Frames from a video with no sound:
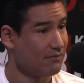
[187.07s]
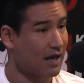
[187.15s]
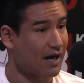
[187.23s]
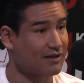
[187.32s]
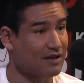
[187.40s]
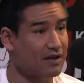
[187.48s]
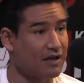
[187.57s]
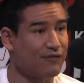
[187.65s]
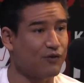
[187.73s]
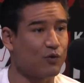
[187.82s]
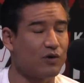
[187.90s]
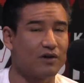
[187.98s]
I think, if
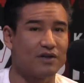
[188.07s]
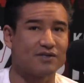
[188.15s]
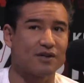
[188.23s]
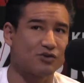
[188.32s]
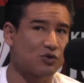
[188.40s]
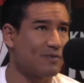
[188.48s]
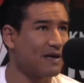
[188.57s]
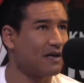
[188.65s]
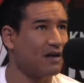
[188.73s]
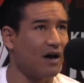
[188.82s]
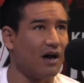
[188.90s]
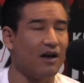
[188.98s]
you will, and he's also
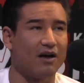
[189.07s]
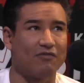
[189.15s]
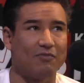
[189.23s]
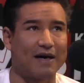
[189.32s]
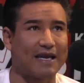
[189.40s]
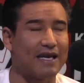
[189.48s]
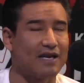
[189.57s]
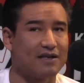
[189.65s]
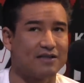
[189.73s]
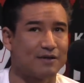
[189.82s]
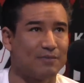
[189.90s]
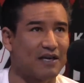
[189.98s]
made enough money, and
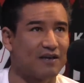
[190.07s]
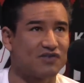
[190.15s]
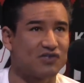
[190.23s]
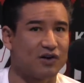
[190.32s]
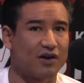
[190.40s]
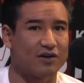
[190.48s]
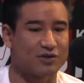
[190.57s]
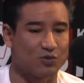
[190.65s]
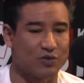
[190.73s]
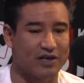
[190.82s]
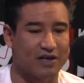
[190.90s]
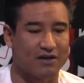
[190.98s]
he's a big enough star to
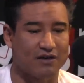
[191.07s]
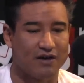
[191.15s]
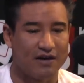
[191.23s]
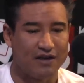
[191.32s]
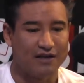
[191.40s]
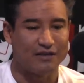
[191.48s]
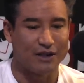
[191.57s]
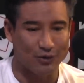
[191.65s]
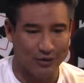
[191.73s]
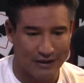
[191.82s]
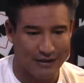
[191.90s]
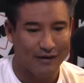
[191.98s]
where he can
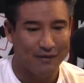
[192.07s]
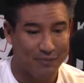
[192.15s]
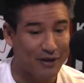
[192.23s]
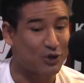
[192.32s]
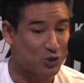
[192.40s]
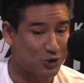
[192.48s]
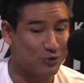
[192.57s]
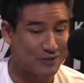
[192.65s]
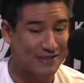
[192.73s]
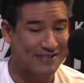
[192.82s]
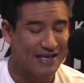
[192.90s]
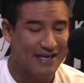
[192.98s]
literally pick and choose
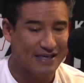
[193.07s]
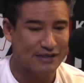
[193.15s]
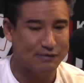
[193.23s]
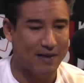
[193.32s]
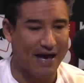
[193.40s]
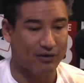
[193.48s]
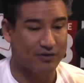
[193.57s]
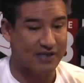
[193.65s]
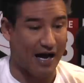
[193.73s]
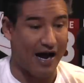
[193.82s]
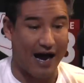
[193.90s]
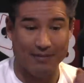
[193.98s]
his, his battles.
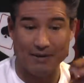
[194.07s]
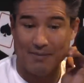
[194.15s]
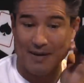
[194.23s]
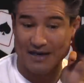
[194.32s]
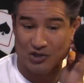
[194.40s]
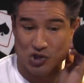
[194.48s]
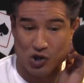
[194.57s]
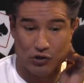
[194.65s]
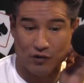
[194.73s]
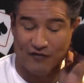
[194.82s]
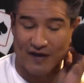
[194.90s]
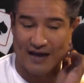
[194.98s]
I'm not mad at the
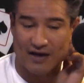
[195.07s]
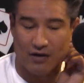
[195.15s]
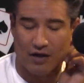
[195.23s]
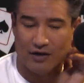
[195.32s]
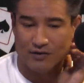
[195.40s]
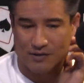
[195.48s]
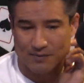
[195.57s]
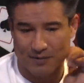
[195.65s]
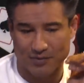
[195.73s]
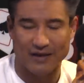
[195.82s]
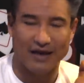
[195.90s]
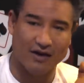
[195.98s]
Charlo fight at all. I know some
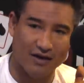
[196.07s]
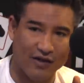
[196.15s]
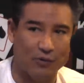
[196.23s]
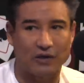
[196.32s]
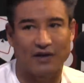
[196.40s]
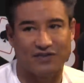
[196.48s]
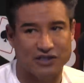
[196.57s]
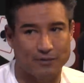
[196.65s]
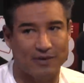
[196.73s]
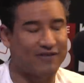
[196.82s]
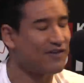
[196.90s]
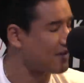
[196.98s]
people are like, oh, they would love to see
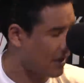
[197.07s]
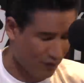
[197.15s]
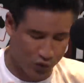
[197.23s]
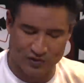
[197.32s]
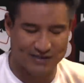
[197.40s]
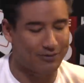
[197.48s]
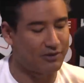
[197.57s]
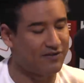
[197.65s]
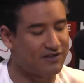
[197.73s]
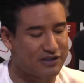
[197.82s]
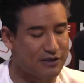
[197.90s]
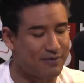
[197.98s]
Benavidez. Of course, I would love
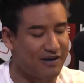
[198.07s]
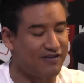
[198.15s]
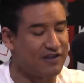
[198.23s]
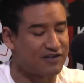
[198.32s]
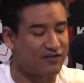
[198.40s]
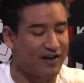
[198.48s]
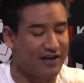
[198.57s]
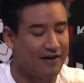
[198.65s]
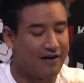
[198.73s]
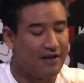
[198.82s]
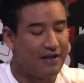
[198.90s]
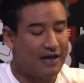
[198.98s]
to see Benavidez fight
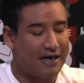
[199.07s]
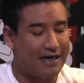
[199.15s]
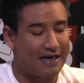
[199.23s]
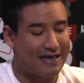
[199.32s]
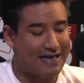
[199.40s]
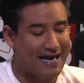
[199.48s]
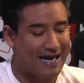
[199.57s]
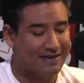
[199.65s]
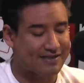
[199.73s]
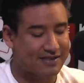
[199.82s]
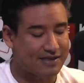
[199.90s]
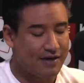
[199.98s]
uh,
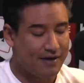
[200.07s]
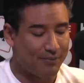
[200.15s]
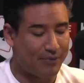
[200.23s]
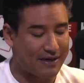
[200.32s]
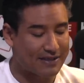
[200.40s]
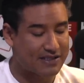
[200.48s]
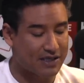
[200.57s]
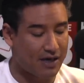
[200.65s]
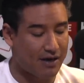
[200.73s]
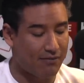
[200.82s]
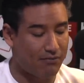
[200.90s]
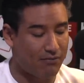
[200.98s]
next, but
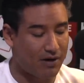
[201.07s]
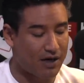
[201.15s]
um,